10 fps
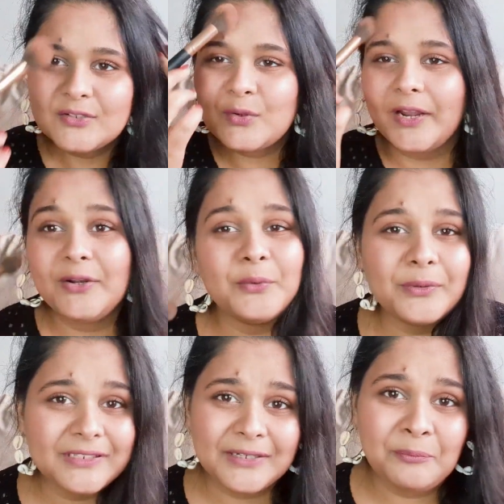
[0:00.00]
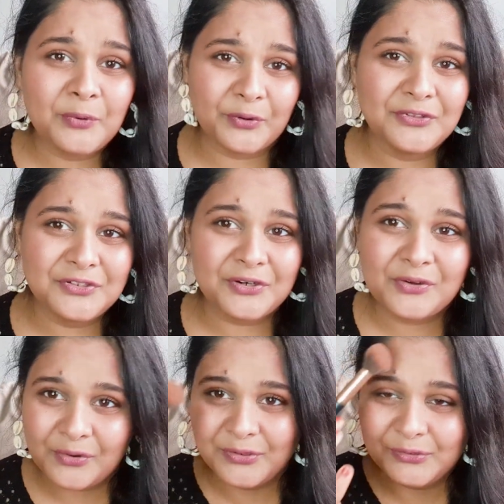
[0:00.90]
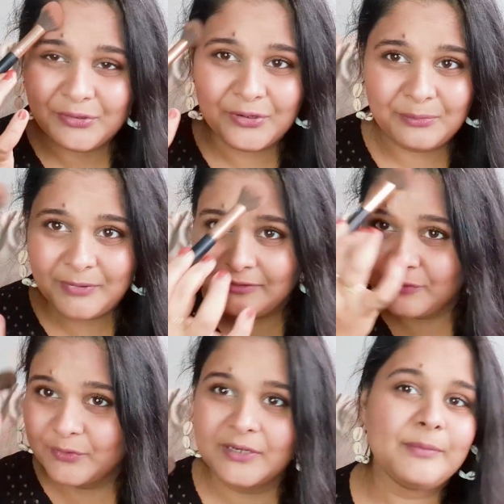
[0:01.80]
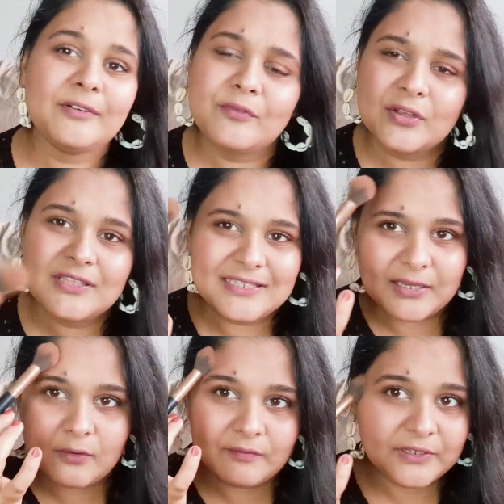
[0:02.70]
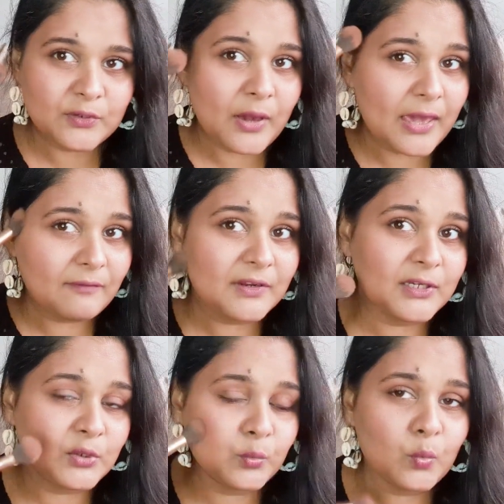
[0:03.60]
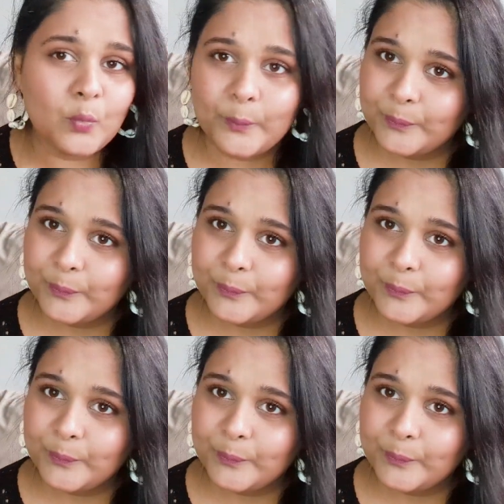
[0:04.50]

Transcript: So I don't need bronzer or contour on my forehead, but for the sake of video I will do